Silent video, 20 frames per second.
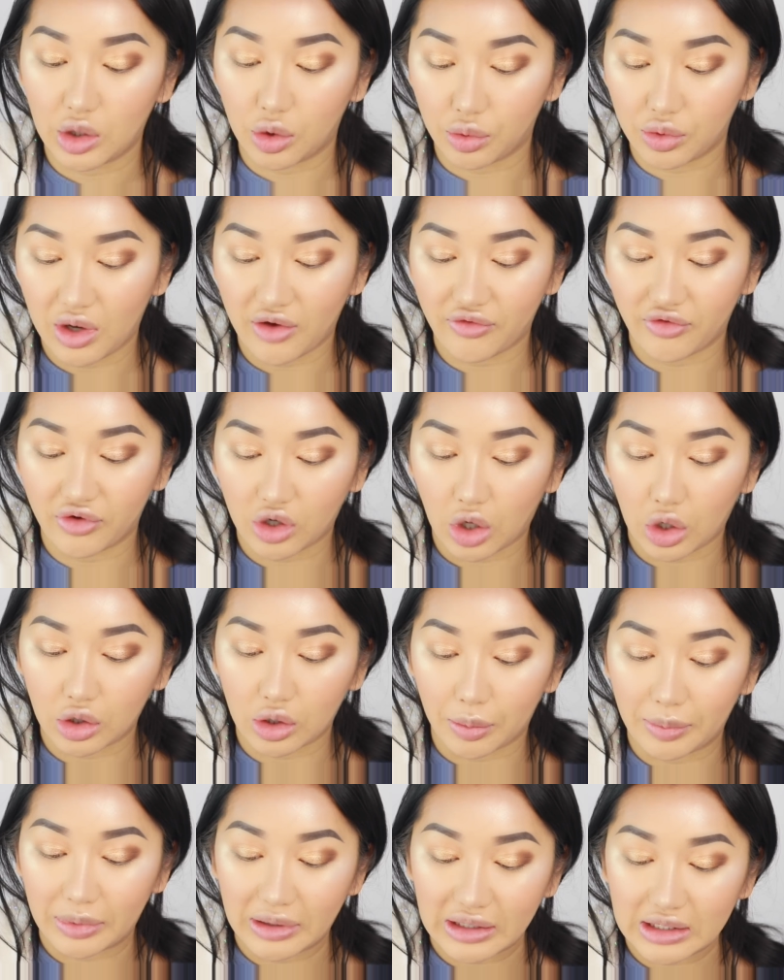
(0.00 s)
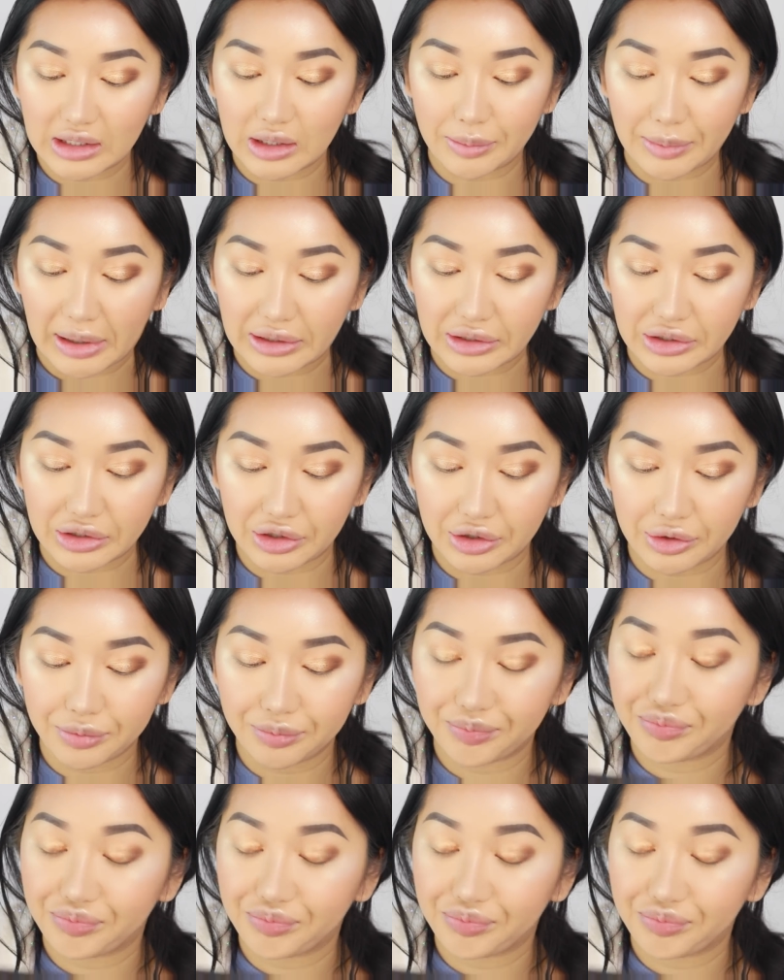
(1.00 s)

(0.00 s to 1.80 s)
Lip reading: it will never go completely matte, you know.